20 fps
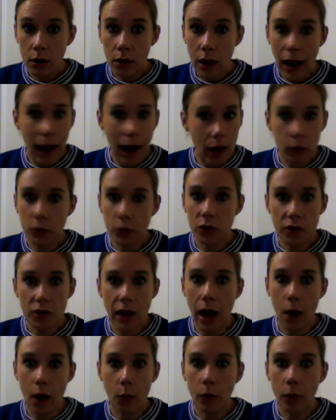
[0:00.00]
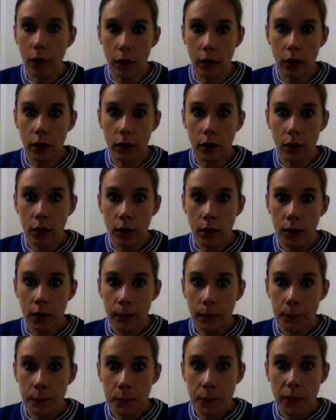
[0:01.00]
How does that work?
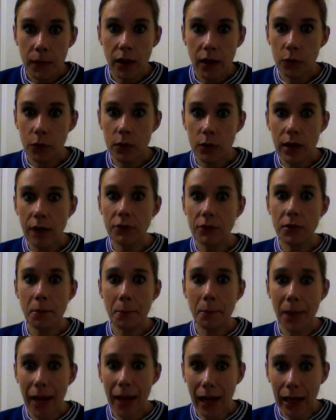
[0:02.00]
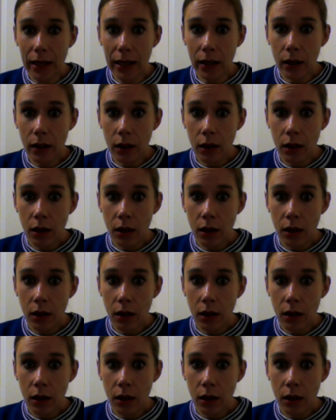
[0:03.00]
If it was left to me,